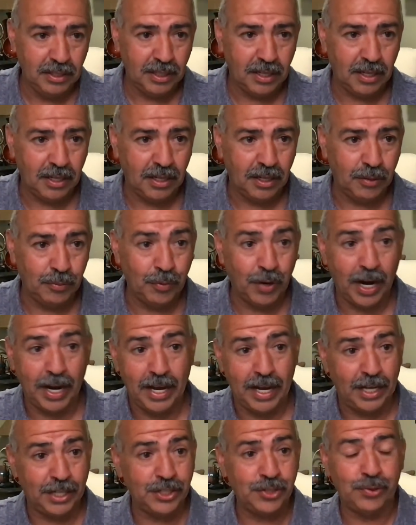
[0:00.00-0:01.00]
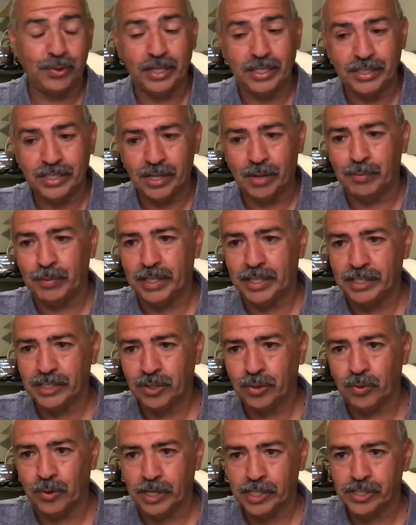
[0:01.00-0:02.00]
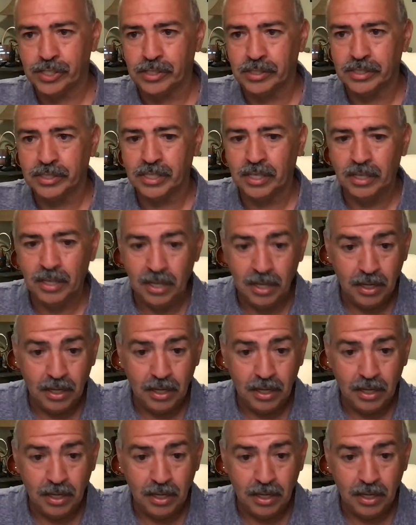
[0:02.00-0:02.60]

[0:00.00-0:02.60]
by answering some of these questions.